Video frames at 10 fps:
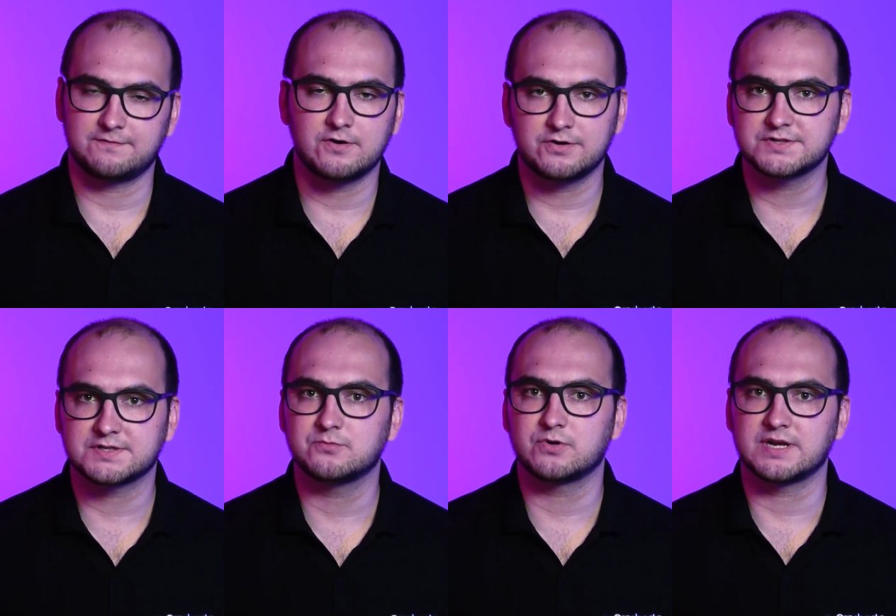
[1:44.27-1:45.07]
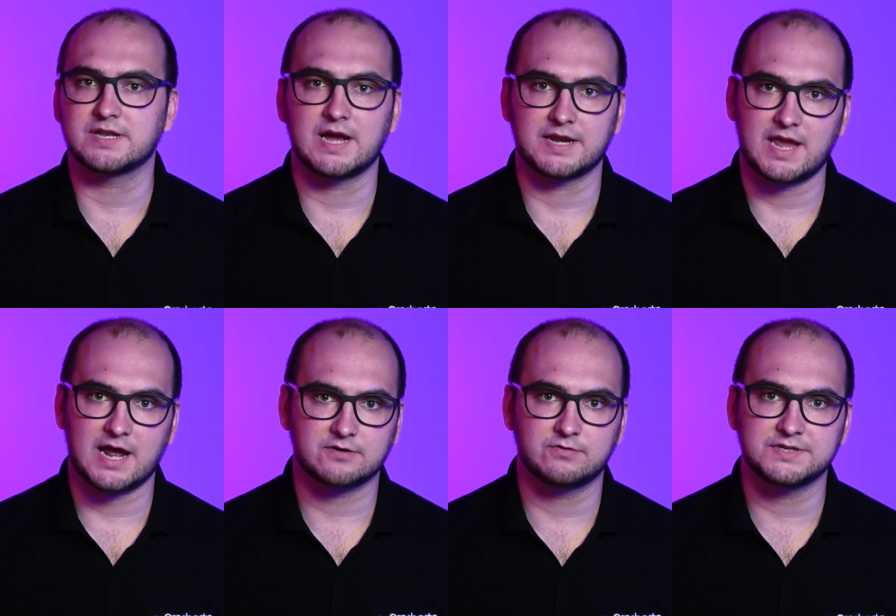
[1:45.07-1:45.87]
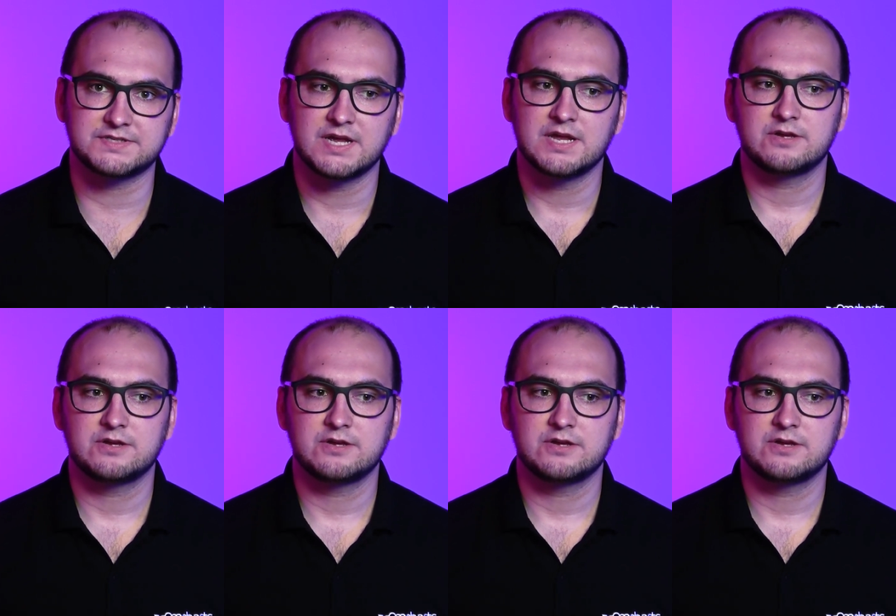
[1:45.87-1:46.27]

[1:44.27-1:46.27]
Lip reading: If you're using more than 9 categories,